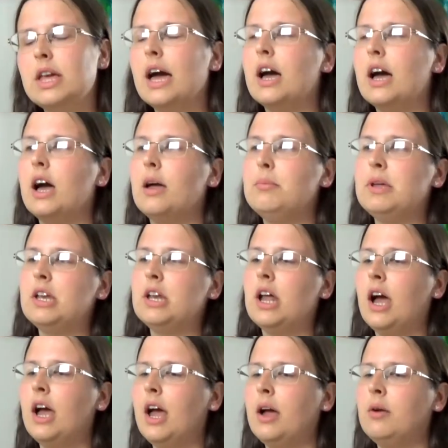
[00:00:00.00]
yeah i mean
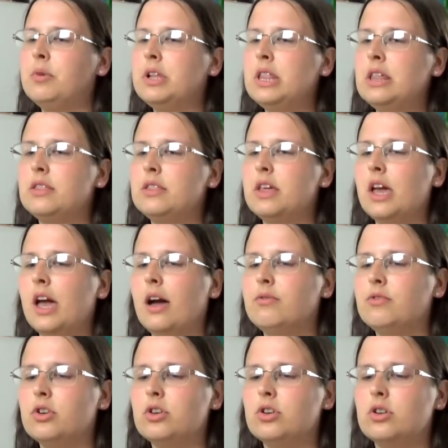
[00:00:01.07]
i i really think
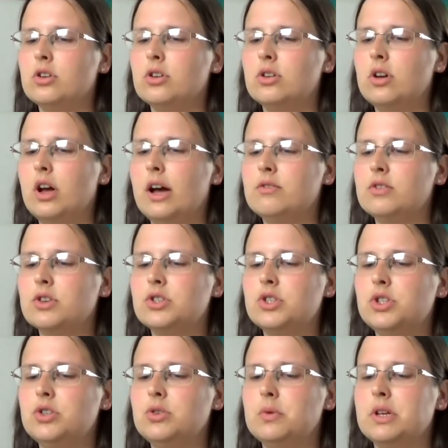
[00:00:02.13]
after after
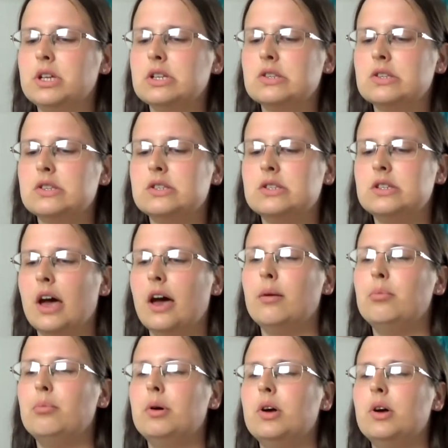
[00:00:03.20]
doing
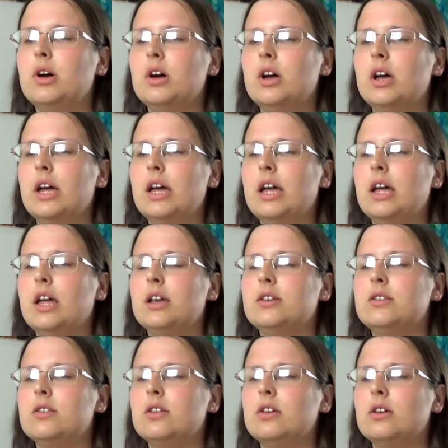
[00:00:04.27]
step
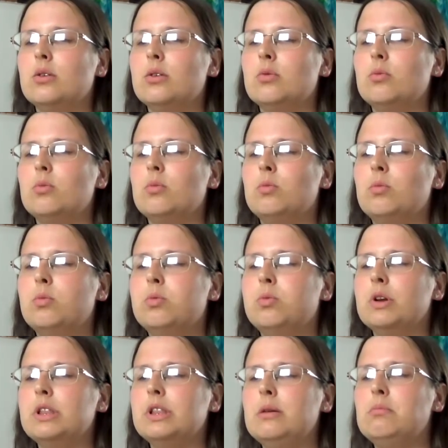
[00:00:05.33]
it
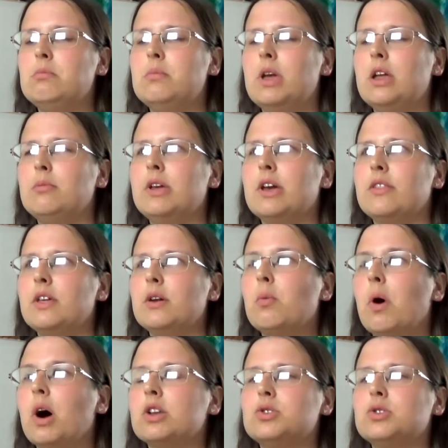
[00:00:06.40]
really made me i think
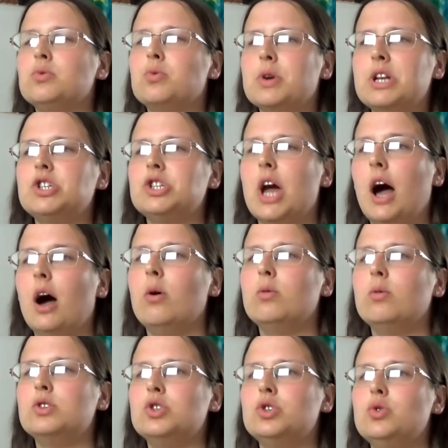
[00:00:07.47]
want to reach
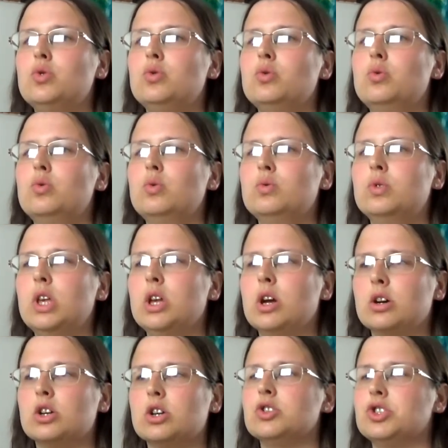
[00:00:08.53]
out to the
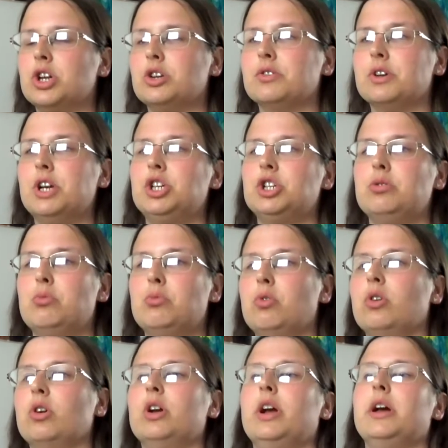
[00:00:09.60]
younger generation
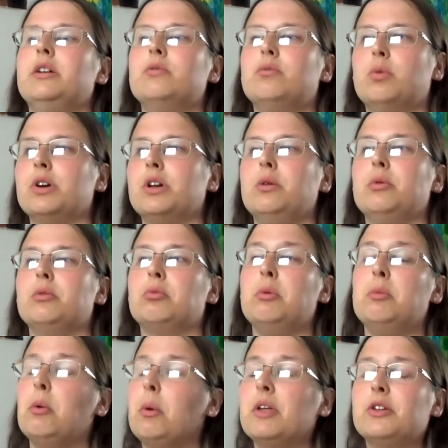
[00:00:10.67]
more and kind of working with
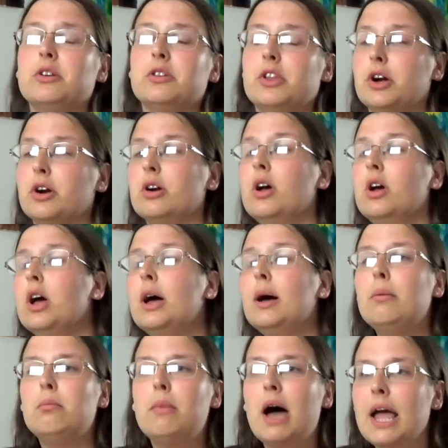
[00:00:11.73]
people whether they're
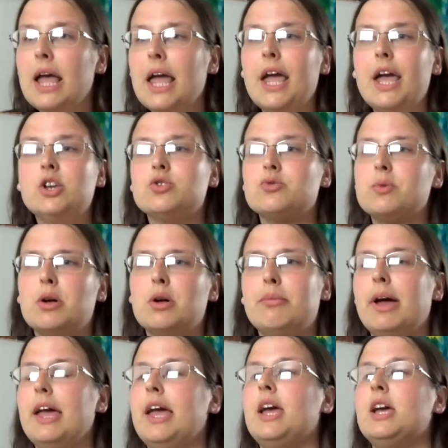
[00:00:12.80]
my age around
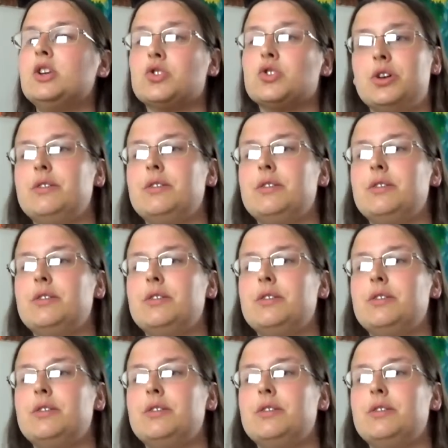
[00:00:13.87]
my age or